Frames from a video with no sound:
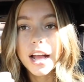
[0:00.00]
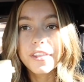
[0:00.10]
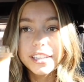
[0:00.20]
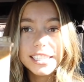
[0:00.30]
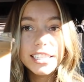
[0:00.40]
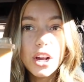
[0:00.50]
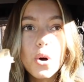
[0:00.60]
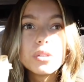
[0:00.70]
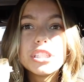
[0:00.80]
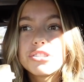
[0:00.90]
This is the
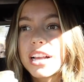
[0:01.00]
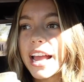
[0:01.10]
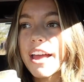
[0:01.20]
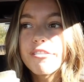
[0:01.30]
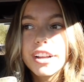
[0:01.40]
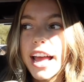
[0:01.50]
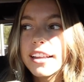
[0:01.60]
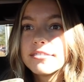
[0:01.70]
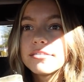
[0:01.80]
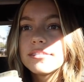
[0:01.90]
only drink I ever
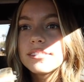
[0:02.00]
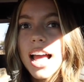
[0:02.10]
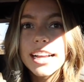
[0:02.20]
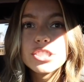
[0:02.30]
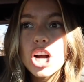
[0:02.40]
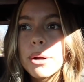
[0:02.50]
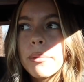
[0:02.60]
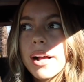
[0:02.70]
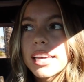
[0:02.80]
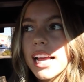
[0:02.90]
get, iced caramel
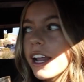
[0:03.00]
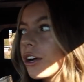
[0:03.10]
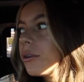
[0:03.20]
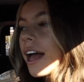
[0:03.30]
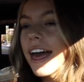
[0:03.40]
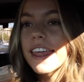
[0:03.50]
macchiato.